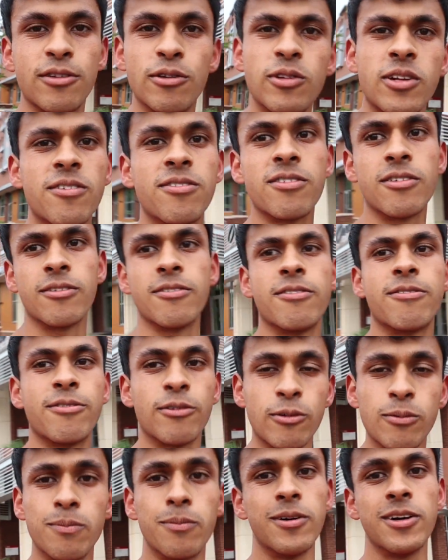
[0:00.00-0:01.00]
a few different
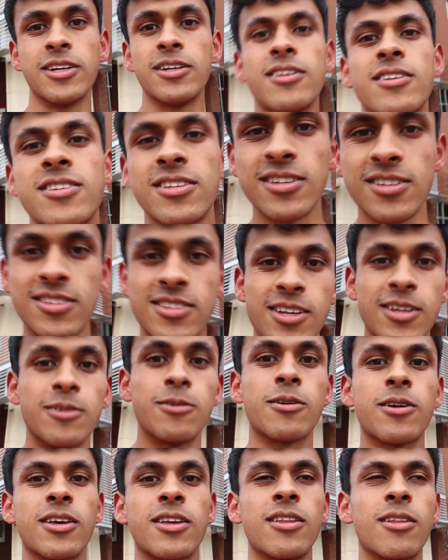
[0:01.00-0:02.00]
food places that
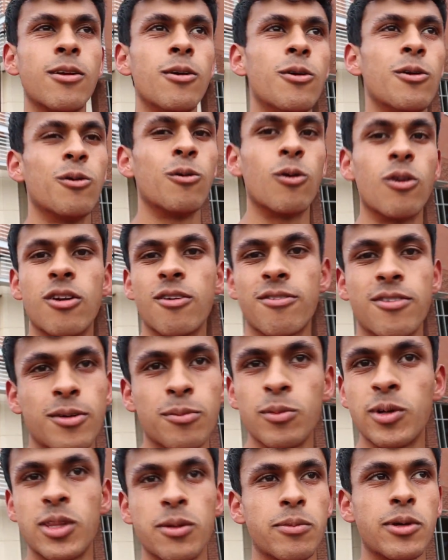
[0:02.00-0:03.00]
you can order
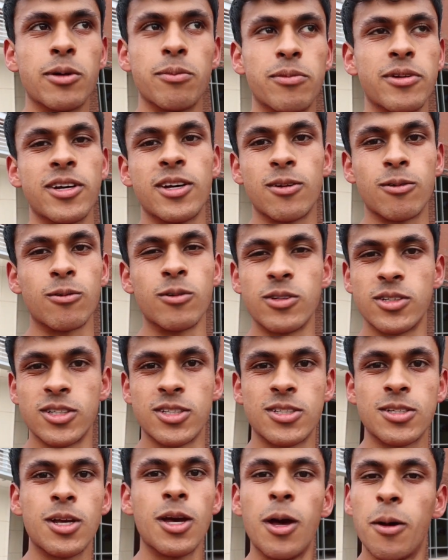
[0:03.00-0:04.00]
from with a meal plan or
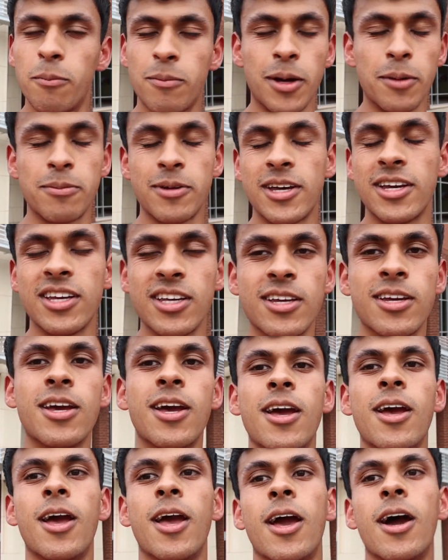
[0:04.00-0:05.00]
just by paying
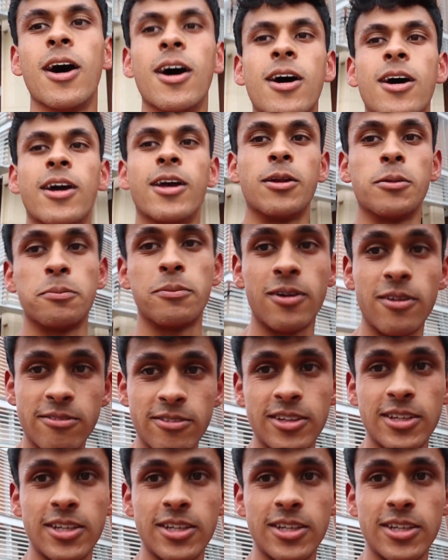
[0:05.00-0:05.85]
uh, and above